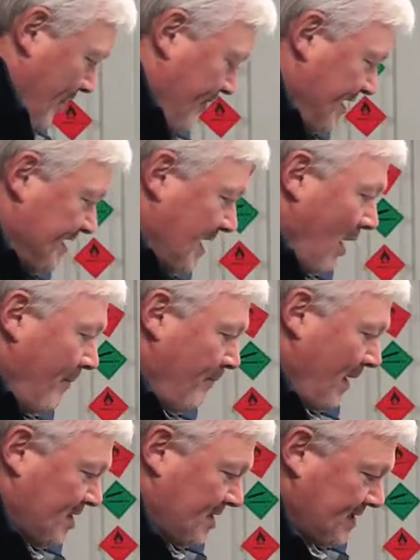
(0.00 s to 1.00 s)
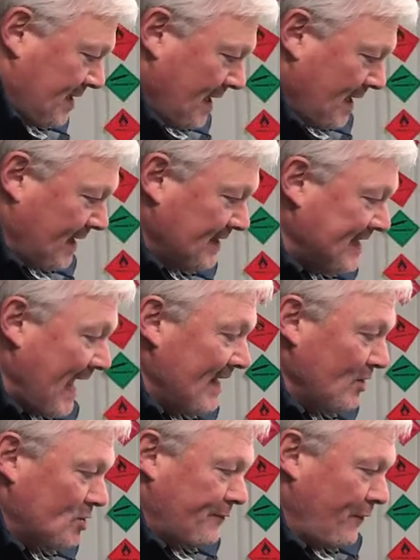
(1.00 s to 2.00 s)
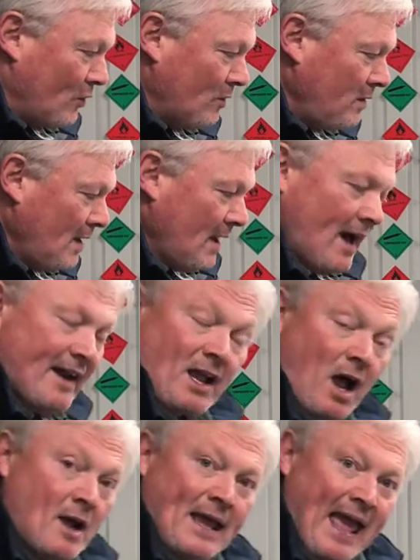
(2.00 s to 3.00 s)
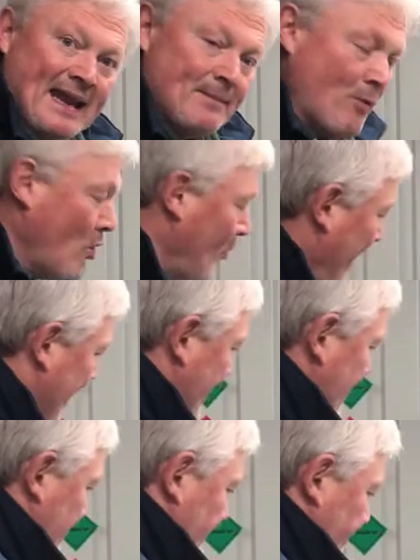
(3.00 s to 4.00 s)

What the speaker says: this compost container's full, and I can't get any more in,